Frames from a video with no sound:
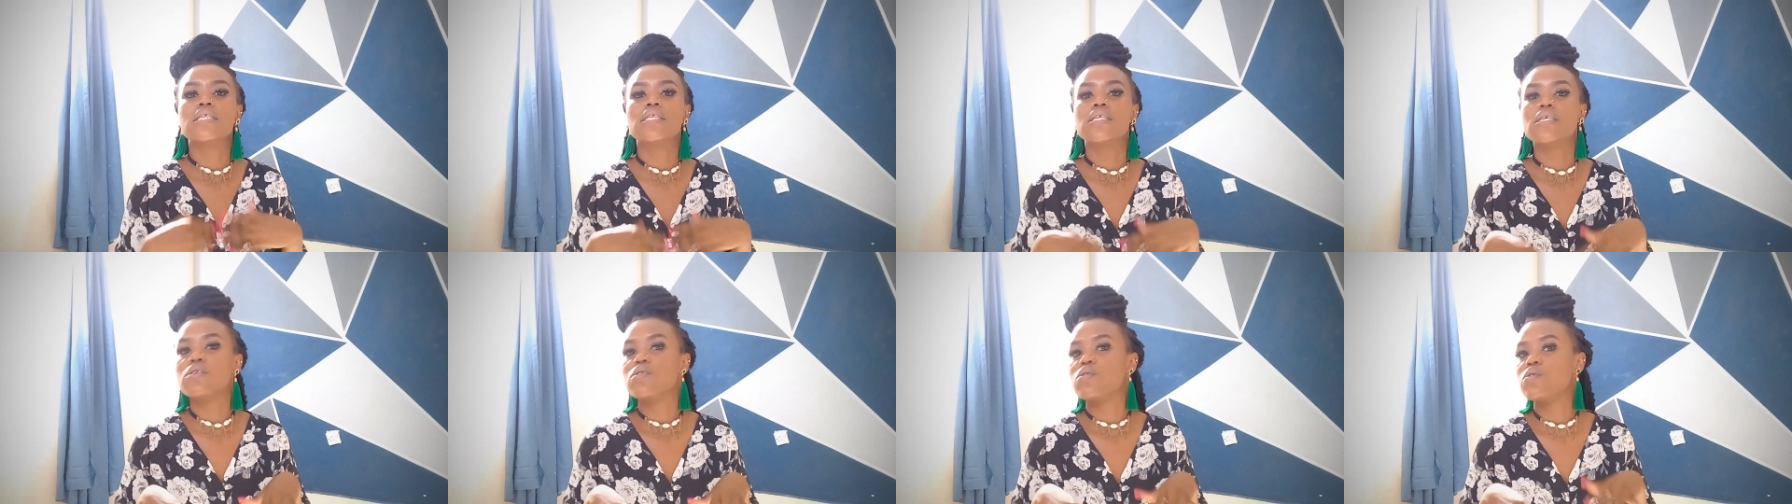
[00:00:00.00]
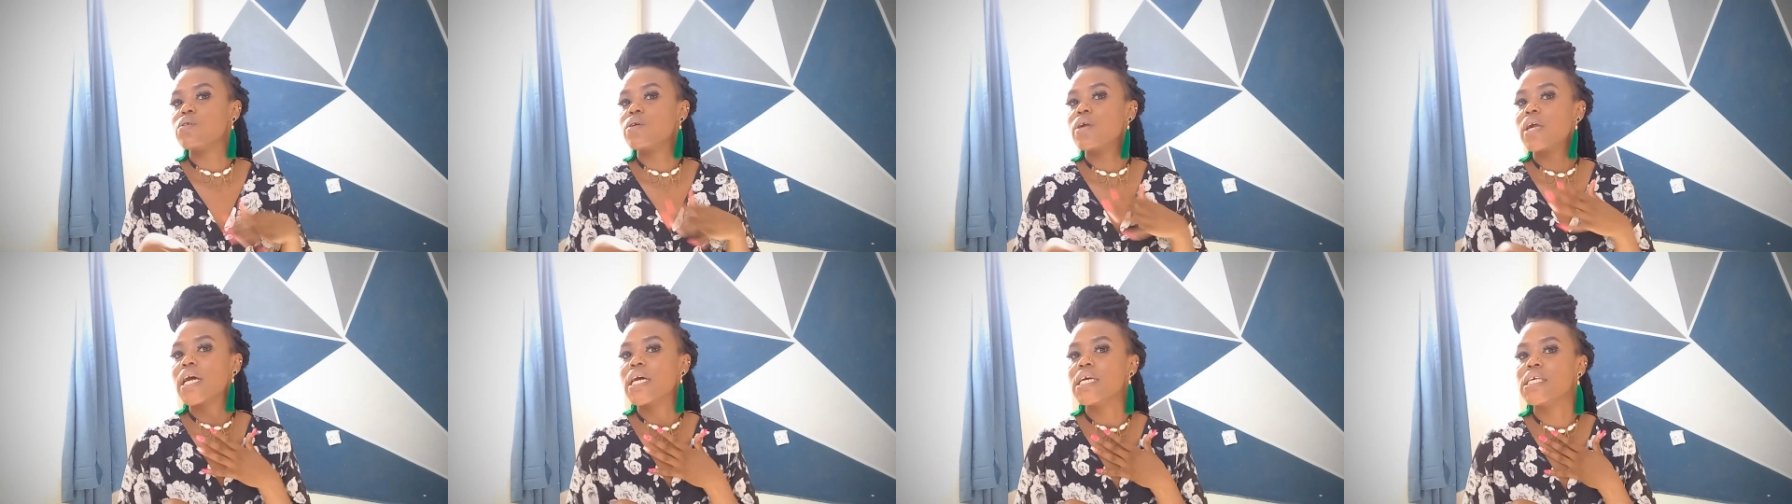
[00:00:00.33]

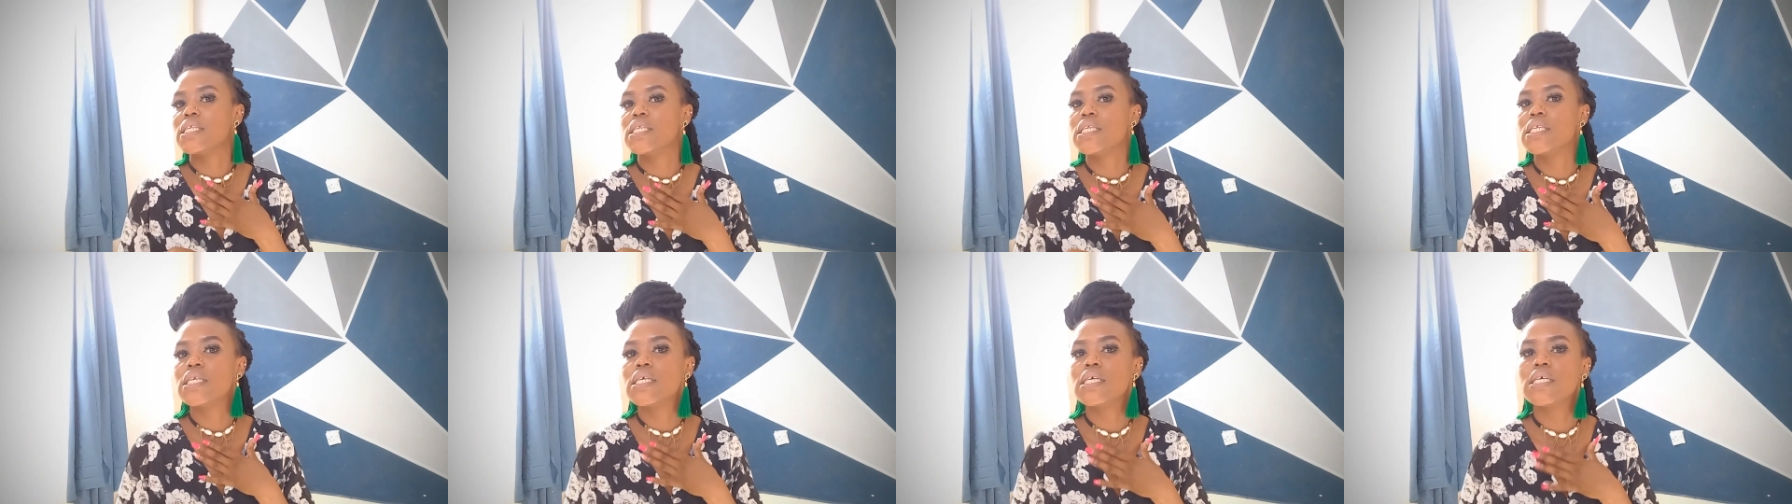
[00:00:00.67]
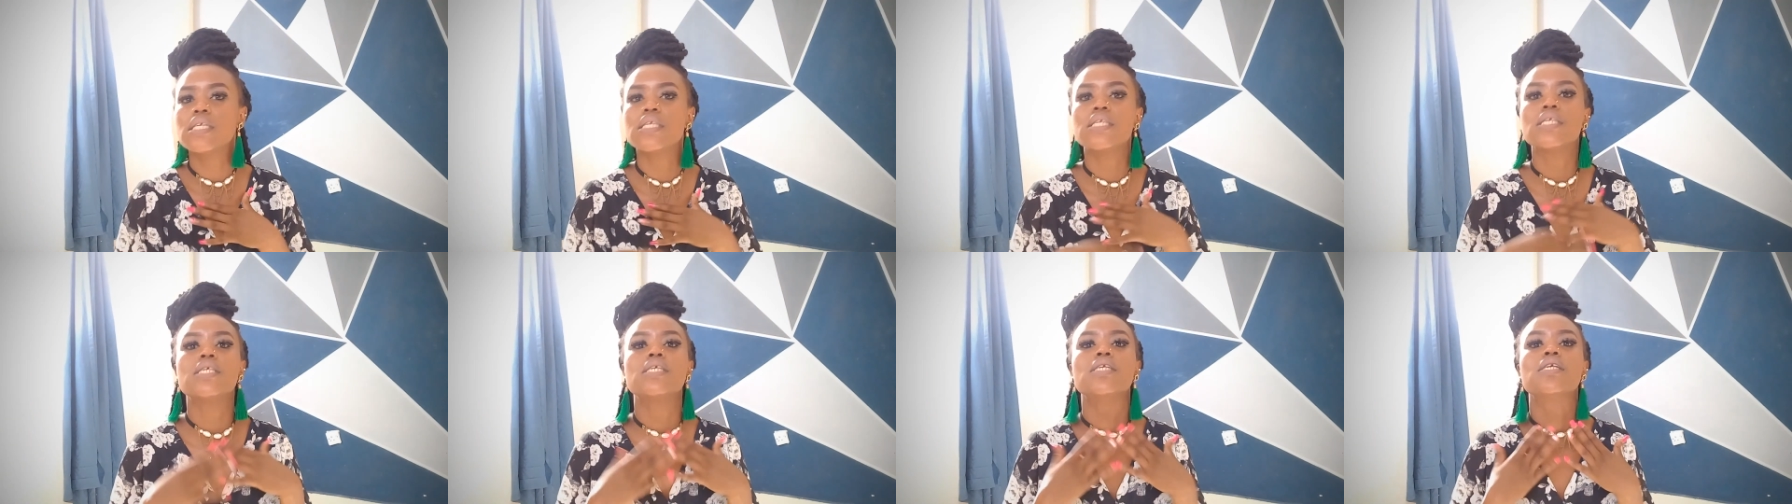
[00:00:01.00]
accessorized
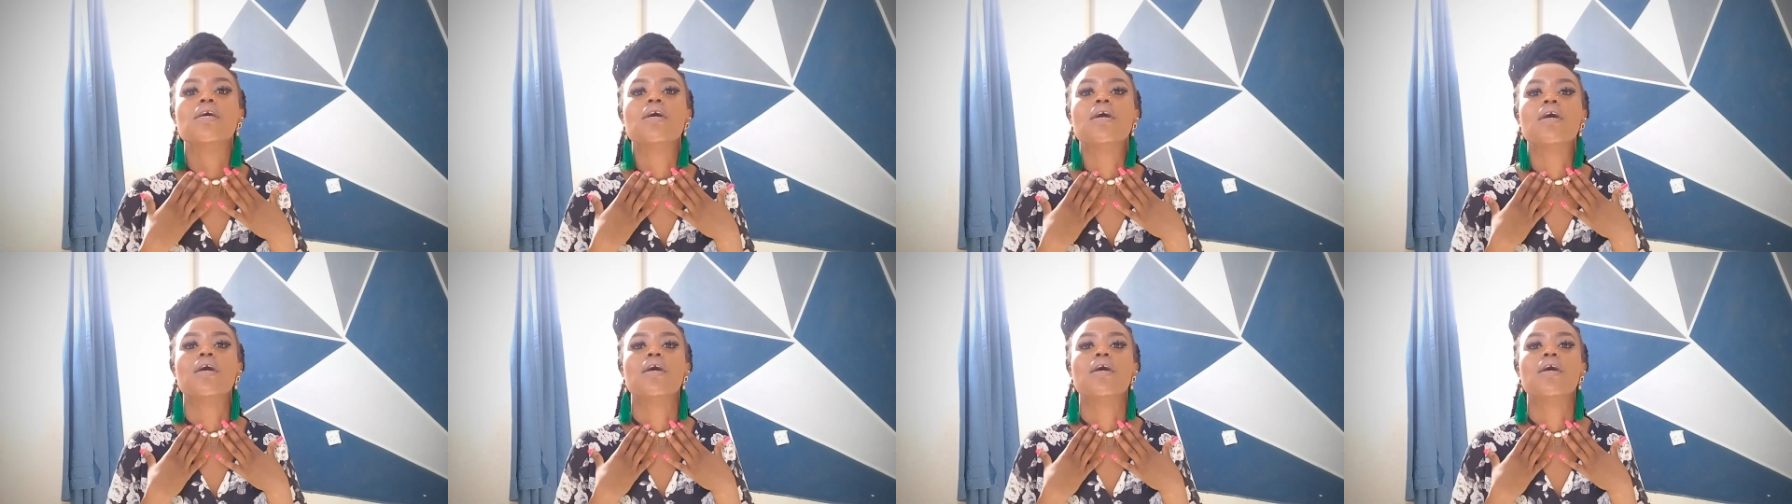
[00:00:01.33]
it